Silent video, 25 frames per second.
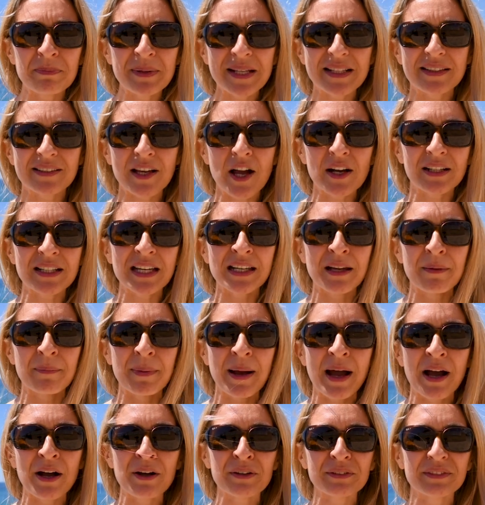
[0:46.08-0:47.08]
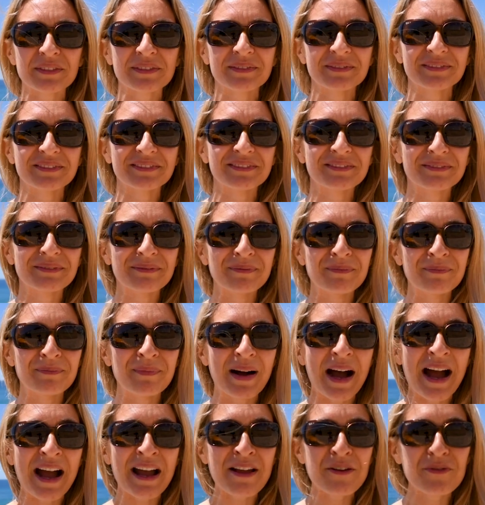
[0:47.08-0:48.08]
be talking about
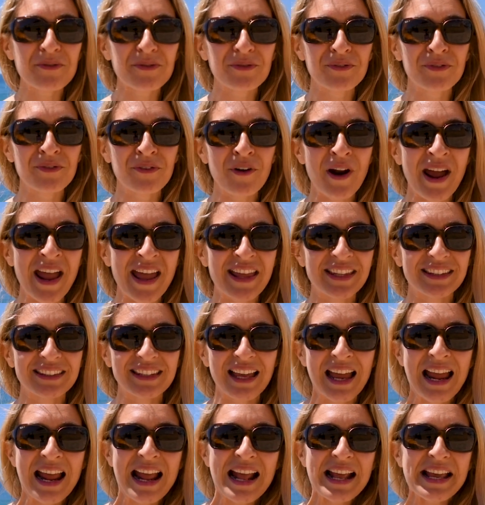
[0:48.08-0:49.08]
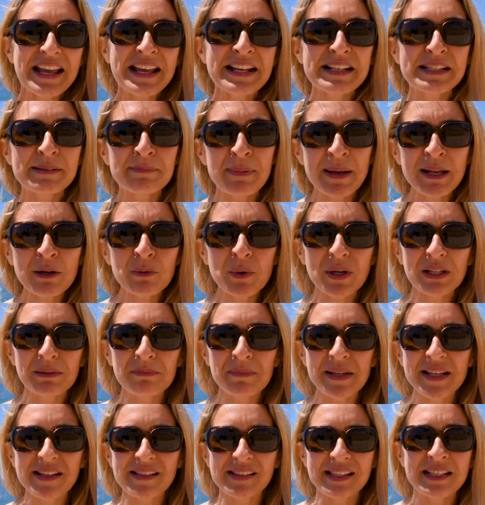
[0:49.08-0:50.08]
my friend. It's been with
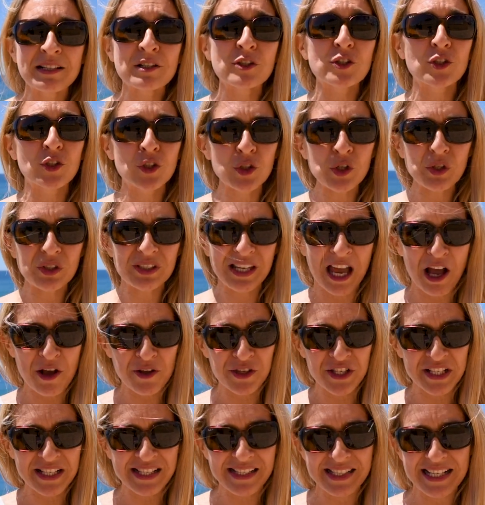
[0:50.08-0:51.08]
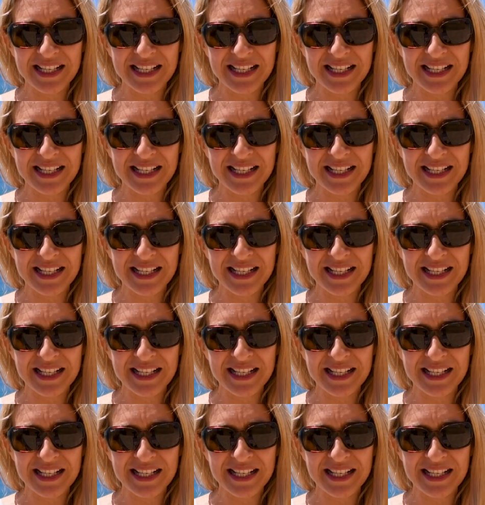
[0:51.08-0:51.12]
me since two thousand